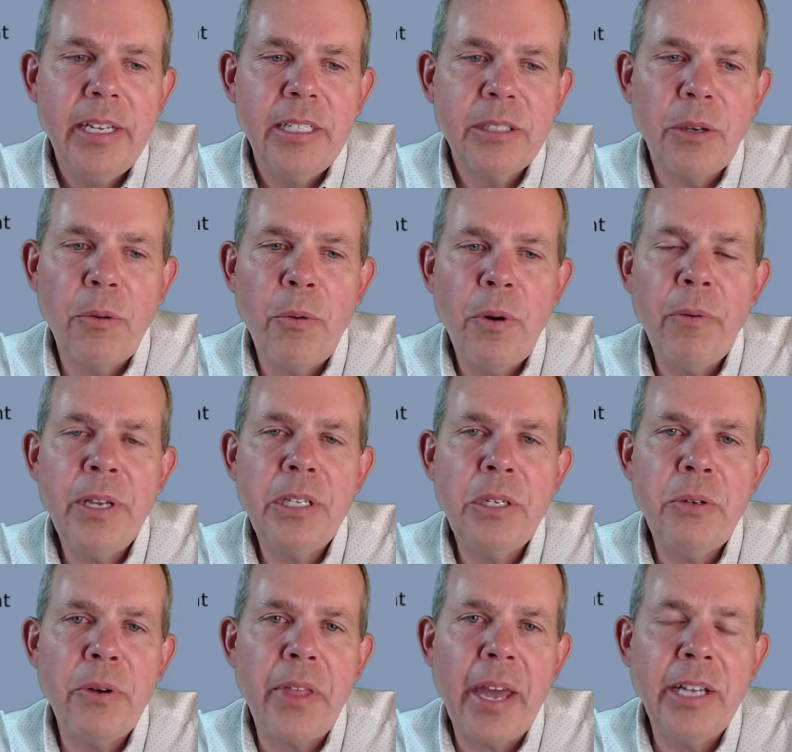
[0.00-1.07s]
So what we
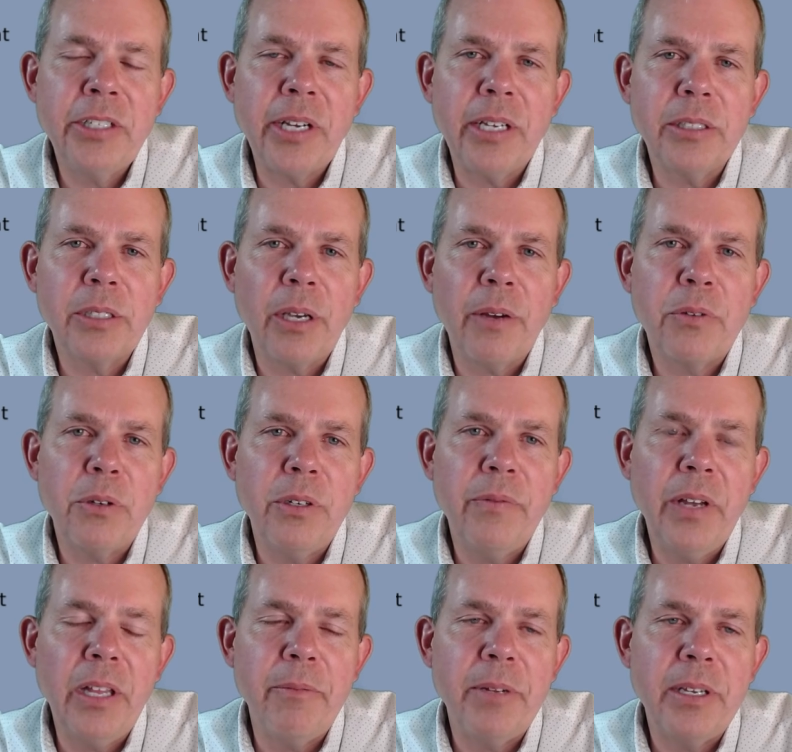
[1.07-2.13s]
do with Agile software
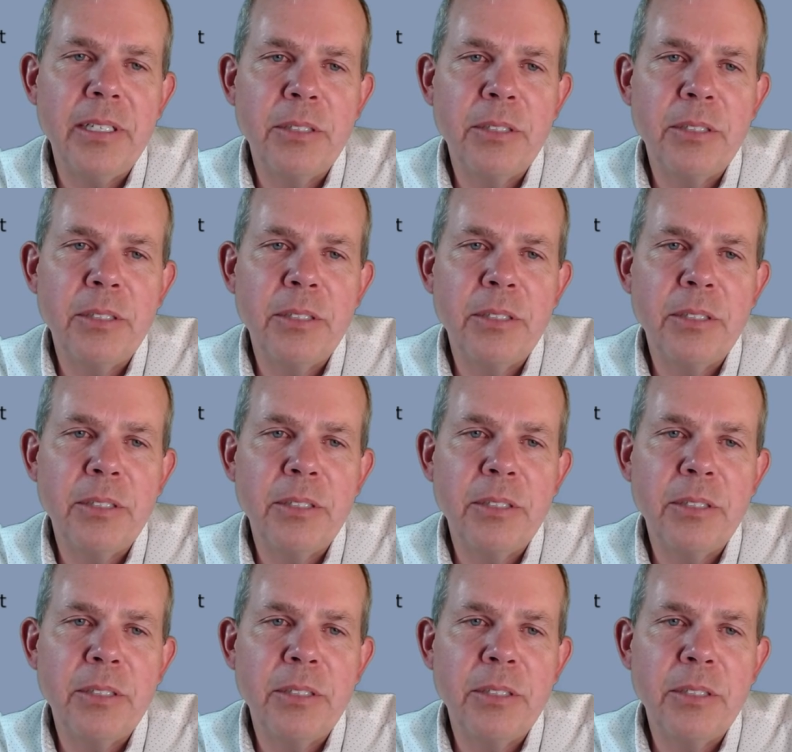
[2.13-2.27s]
development